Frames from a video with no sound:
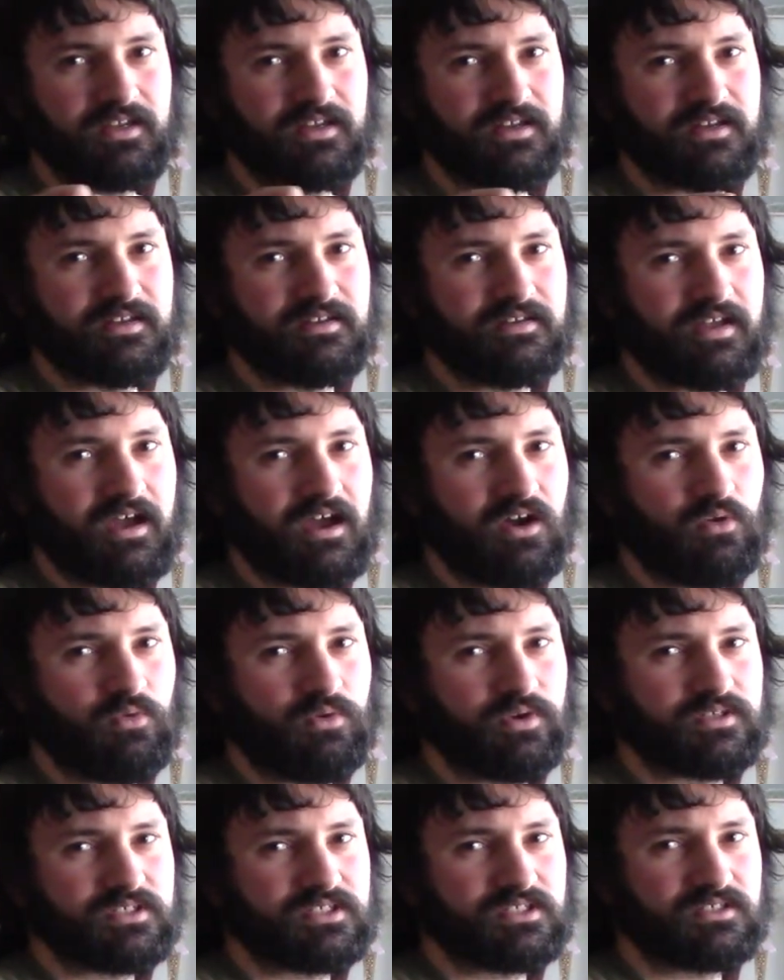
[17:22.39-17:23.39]
Now
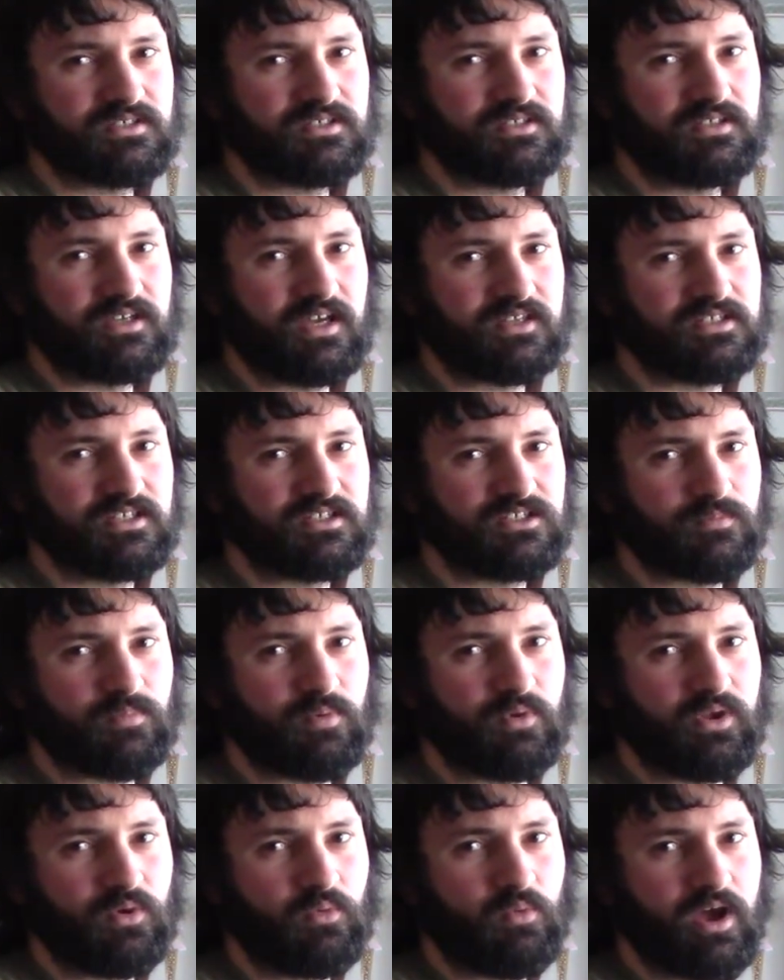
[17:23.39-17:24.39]
it's getting to a
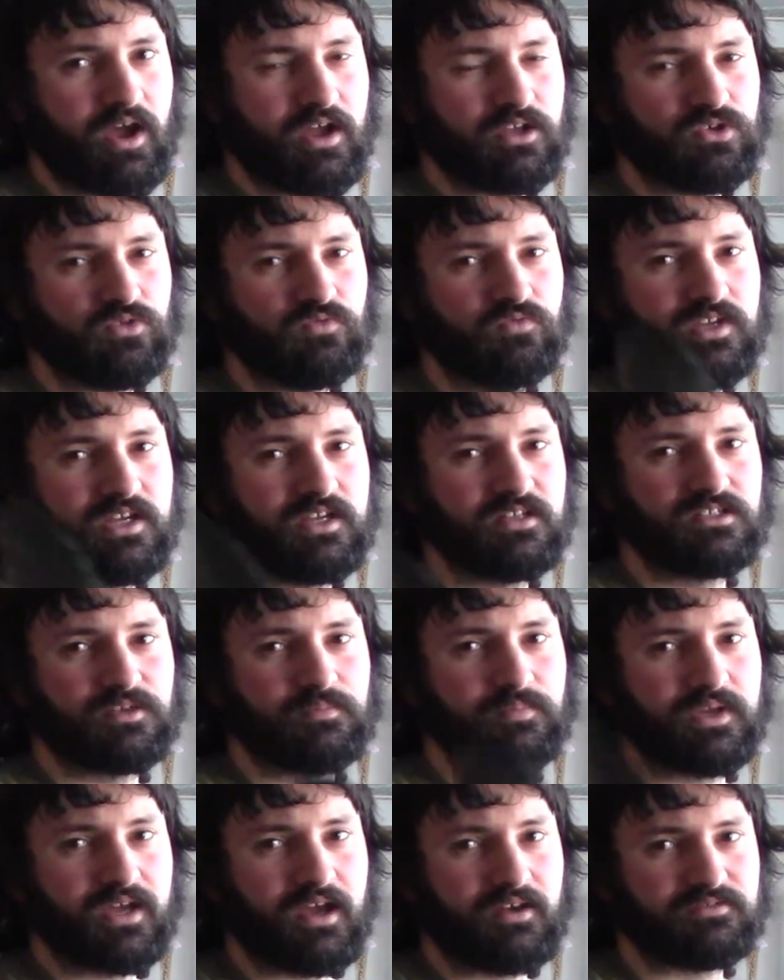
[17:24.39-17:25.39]
point where you need to
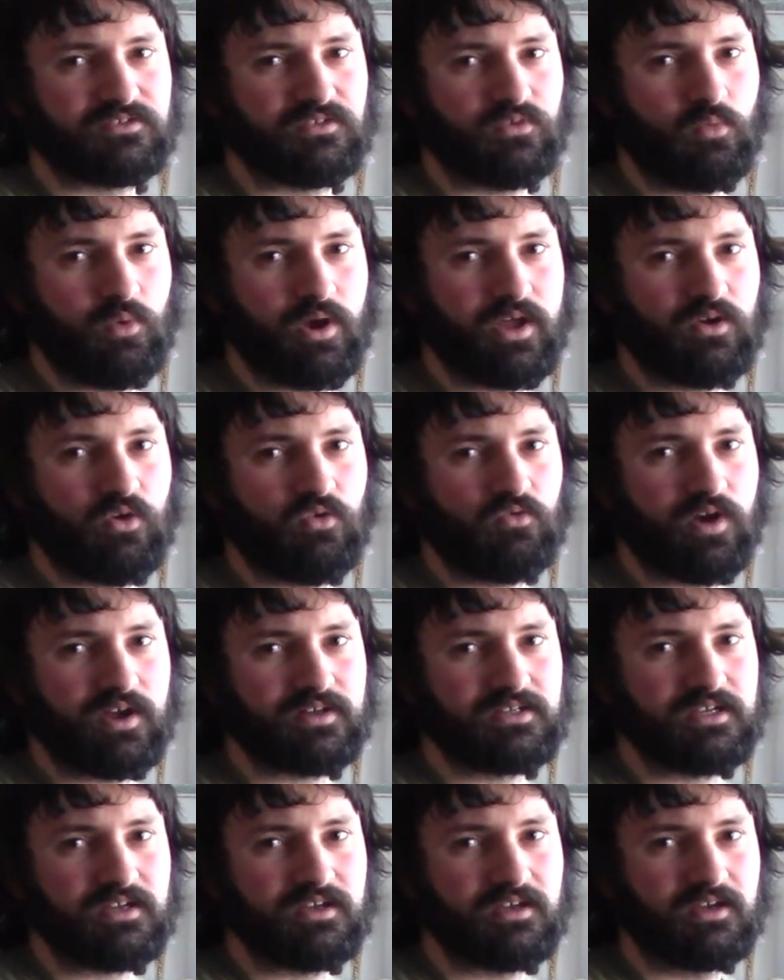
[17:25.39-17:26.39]
be out of the way
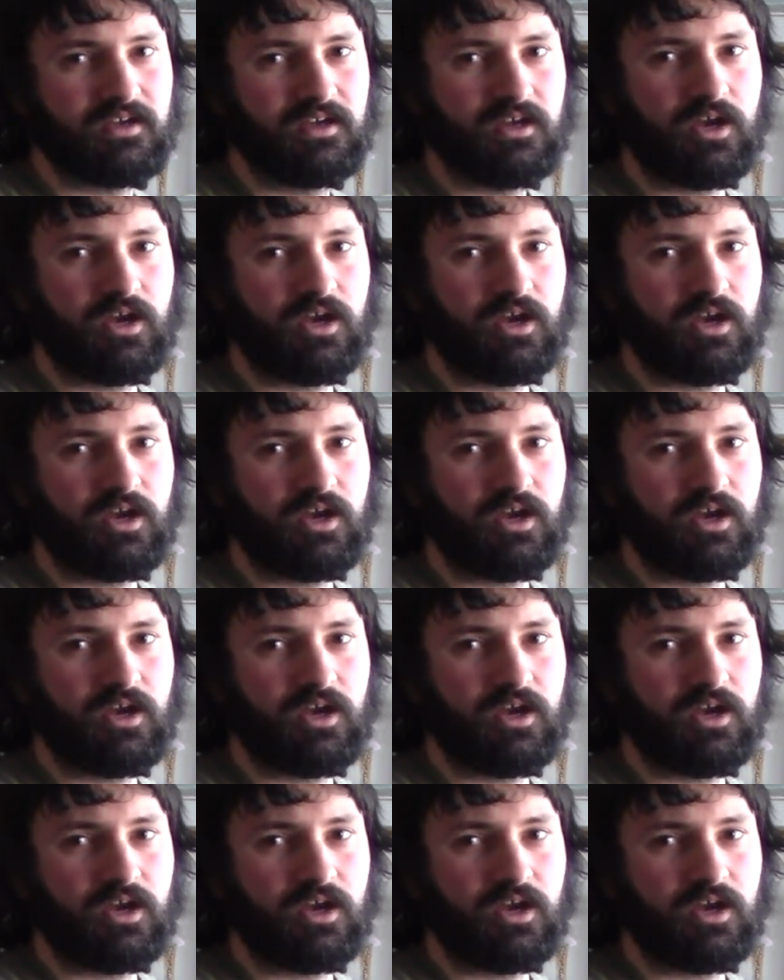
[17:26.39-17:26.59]
already,